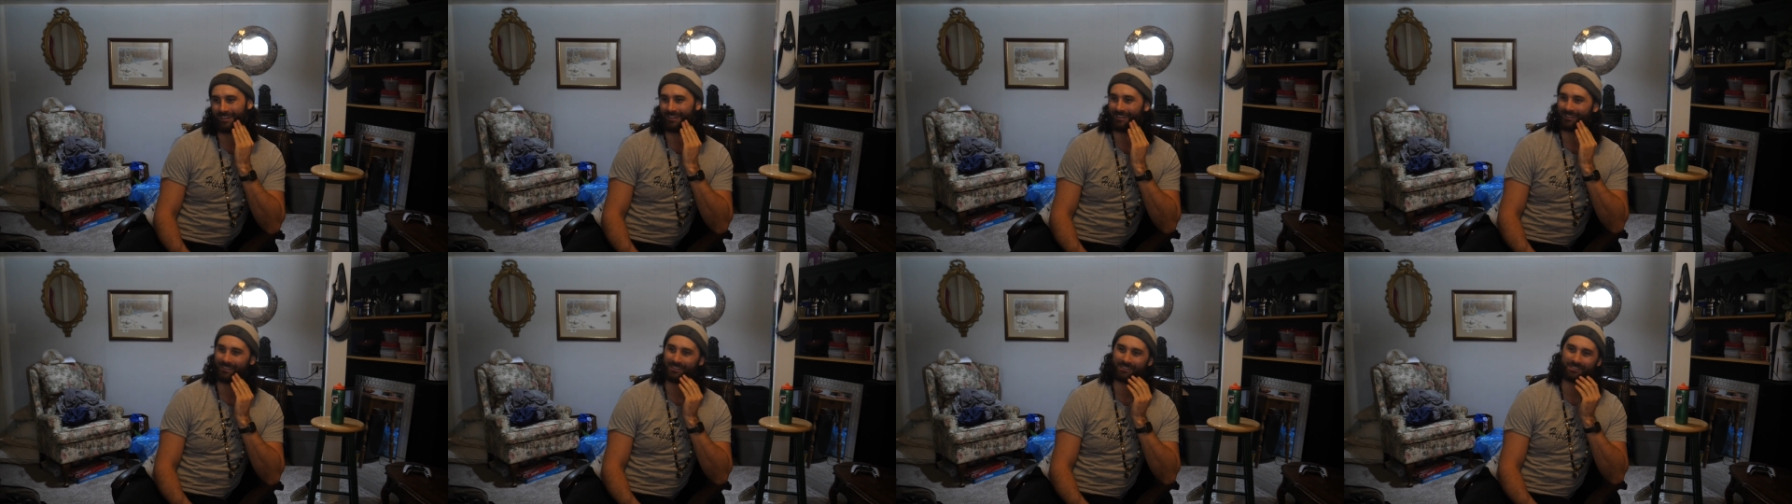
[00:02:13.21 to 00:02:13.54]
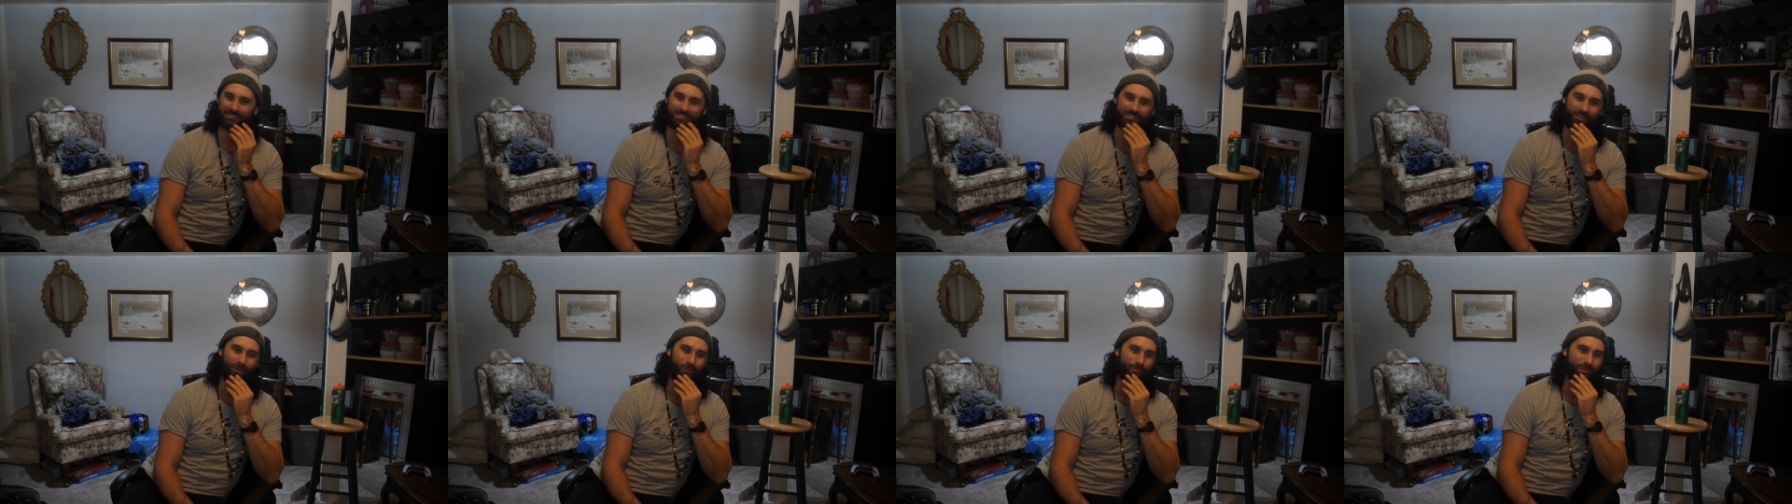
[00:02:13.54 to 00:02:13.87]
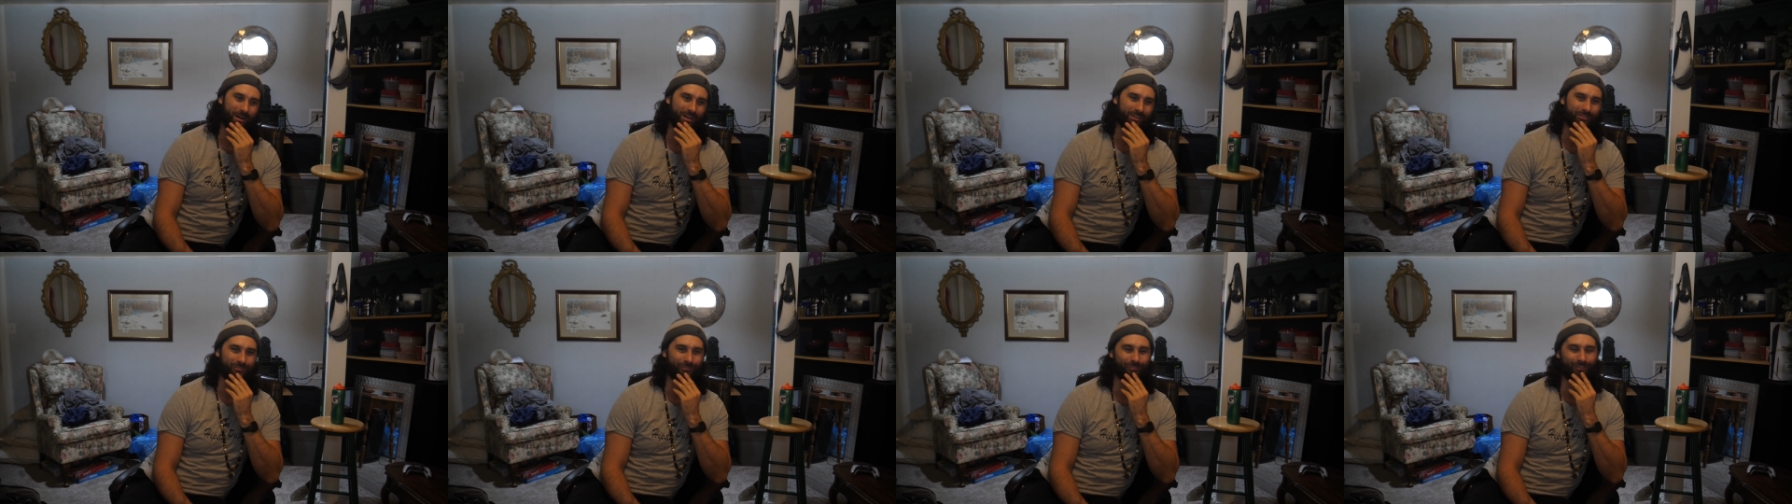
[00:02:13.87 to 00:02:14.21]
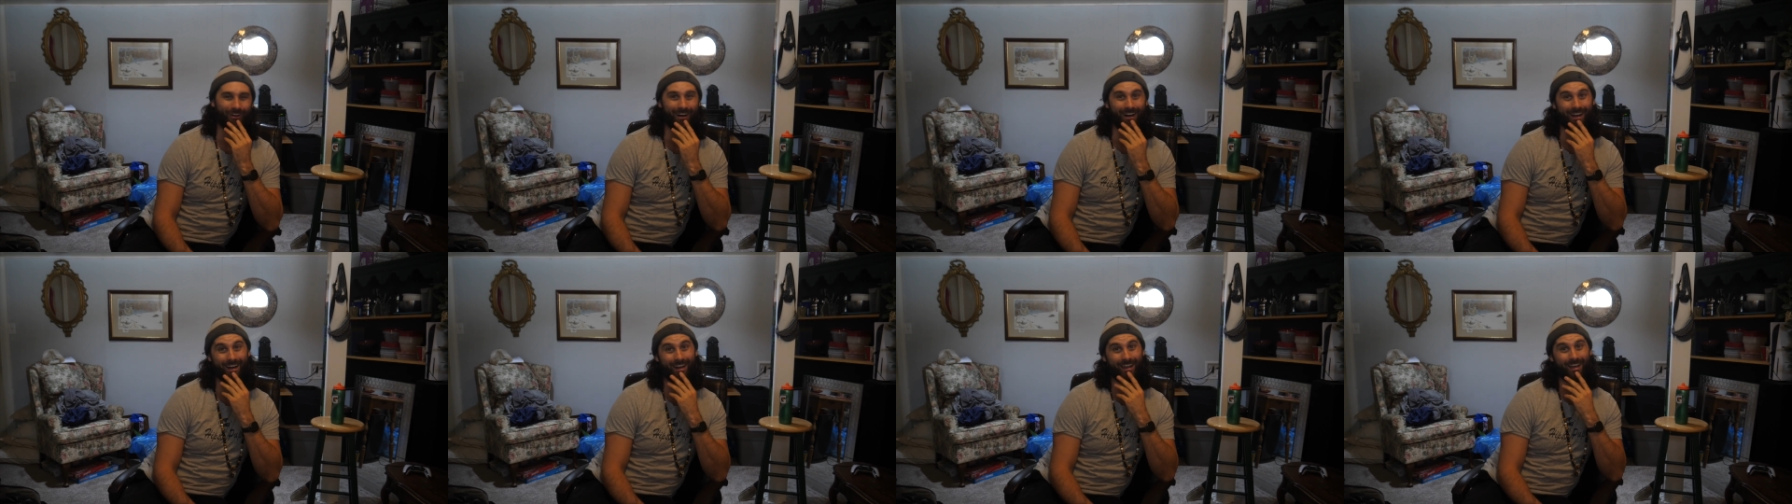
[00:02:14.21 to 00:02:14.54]
Like it's so much
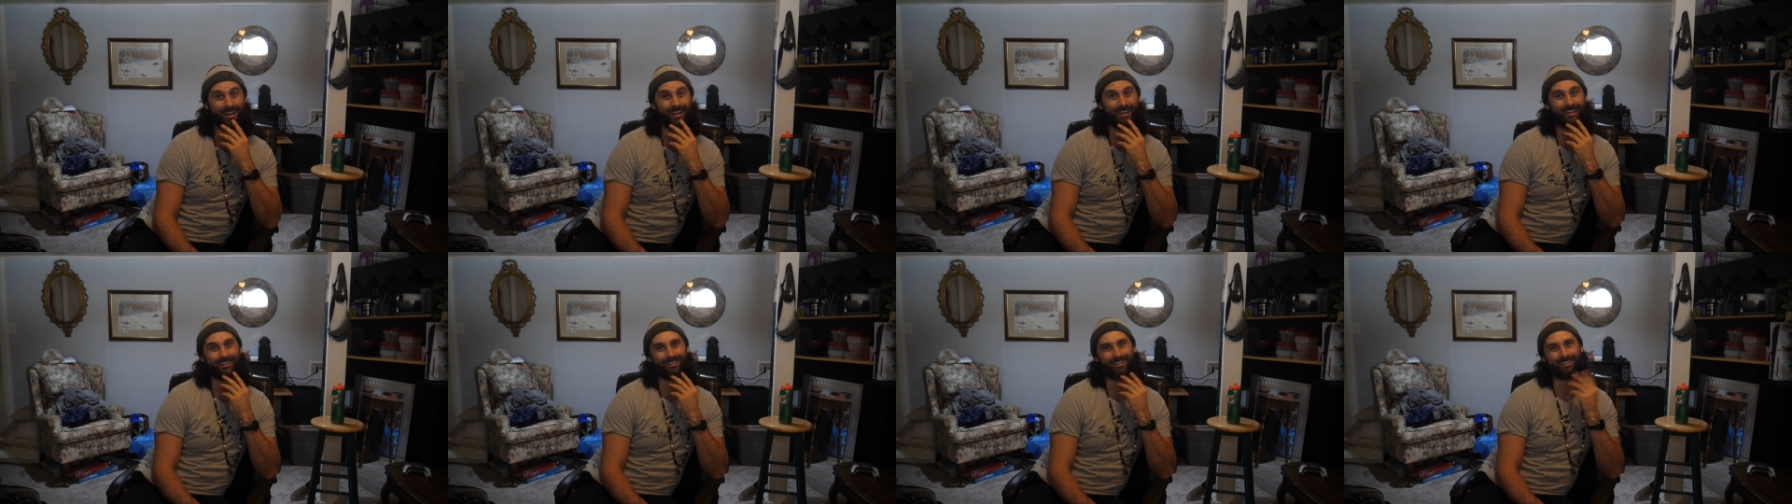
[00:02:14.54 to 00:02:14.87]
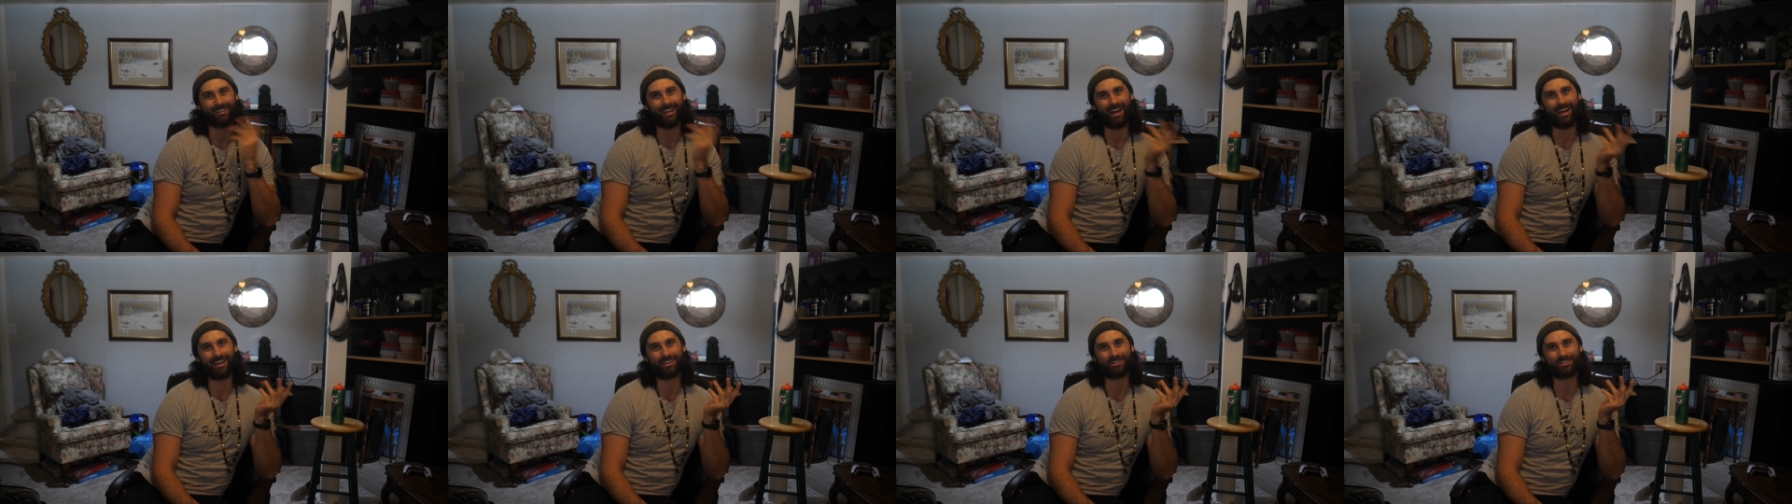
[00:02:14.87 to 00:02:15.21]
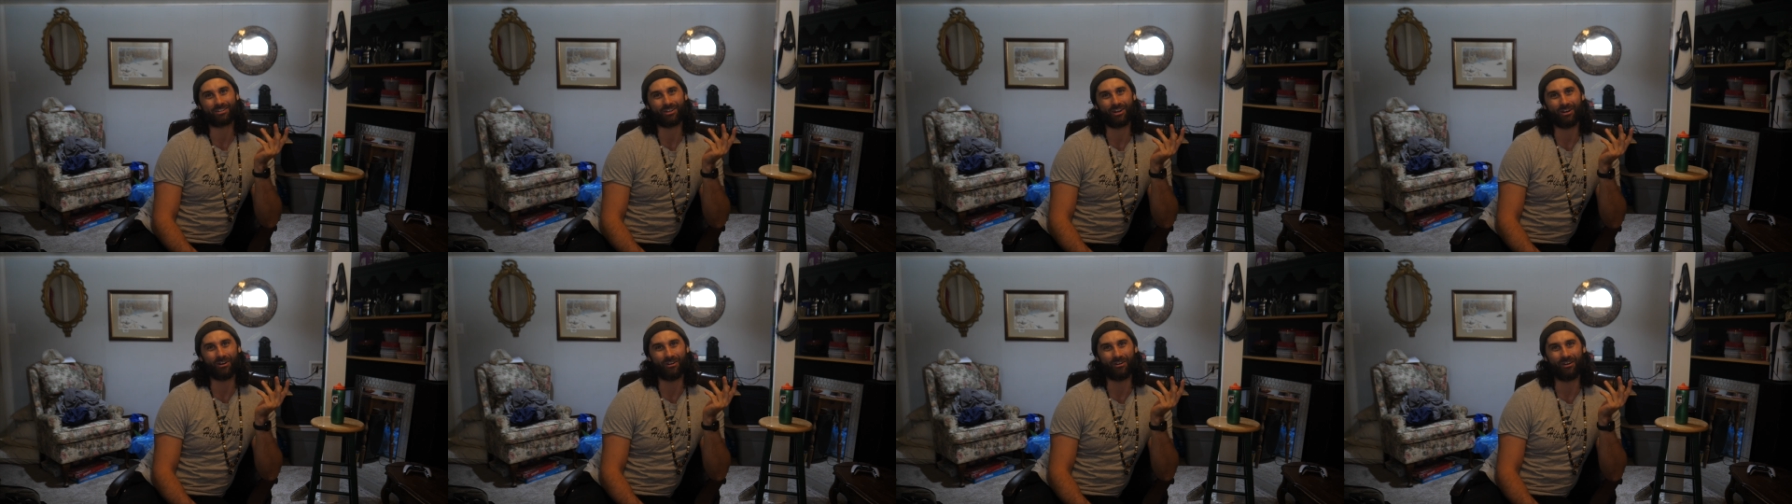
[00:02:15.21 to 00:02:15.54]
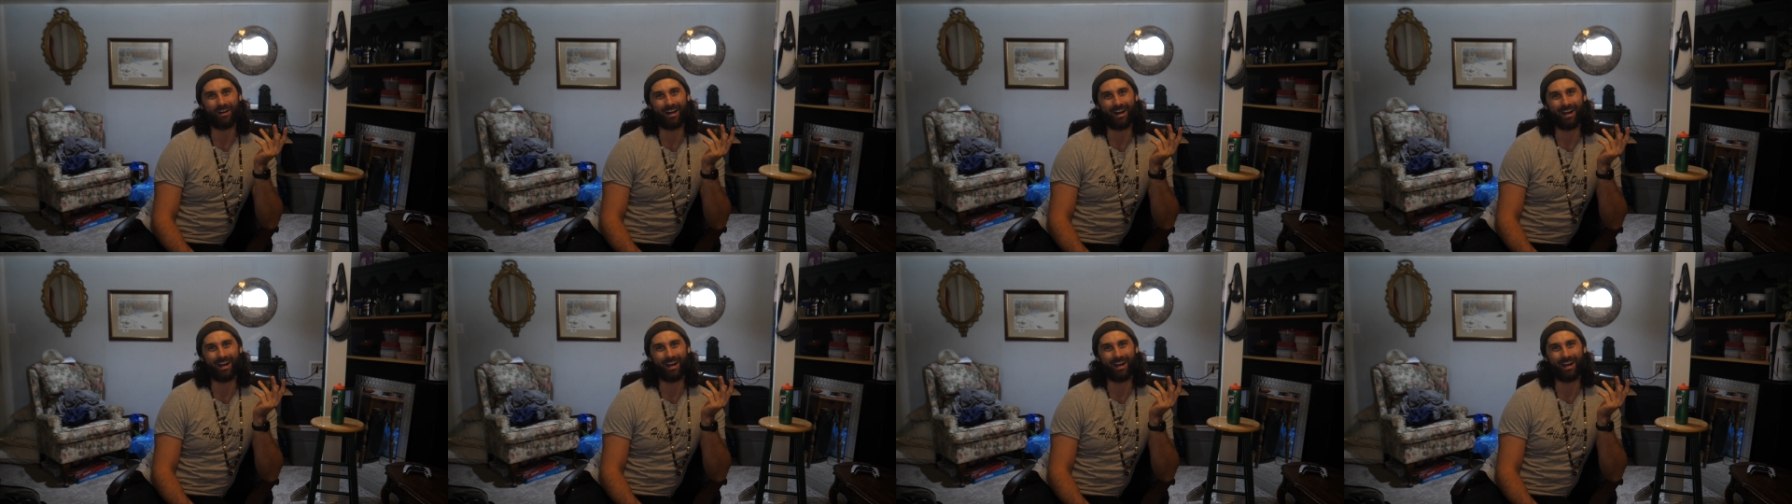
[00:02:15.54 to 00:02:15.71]
fun. The last show,